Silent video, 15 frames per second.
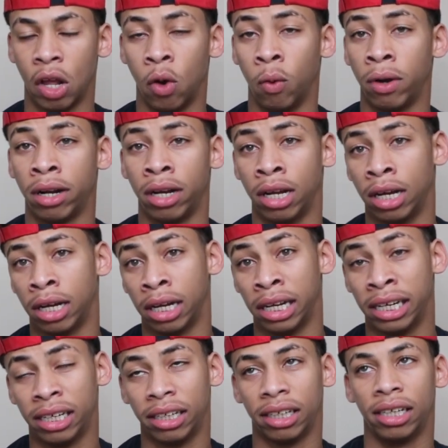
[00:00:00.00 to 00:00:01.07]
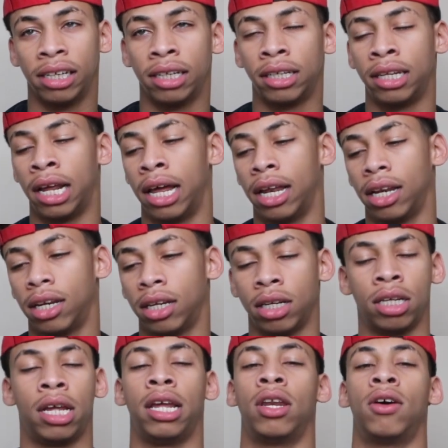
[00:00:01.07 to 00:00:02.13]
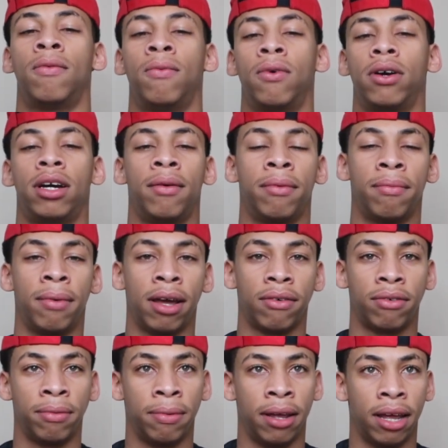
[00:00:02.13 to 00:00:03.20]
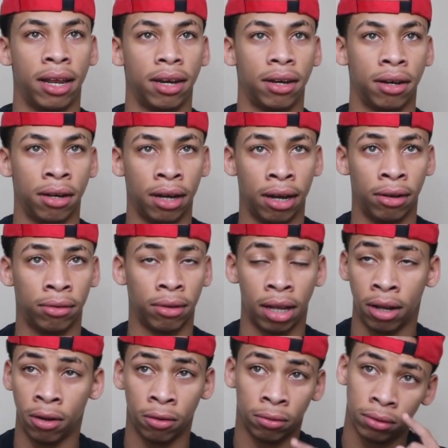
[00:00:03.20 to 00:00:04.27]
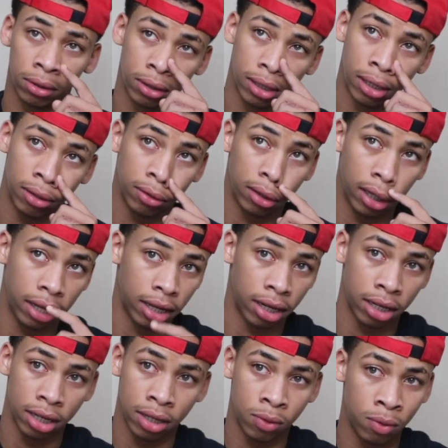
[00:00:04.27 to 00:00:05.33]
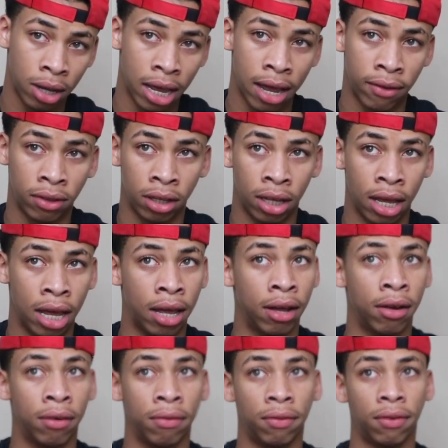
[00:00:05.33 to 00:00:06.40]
we're done. It ain't no more coming back from that. I don't think it is. We have to have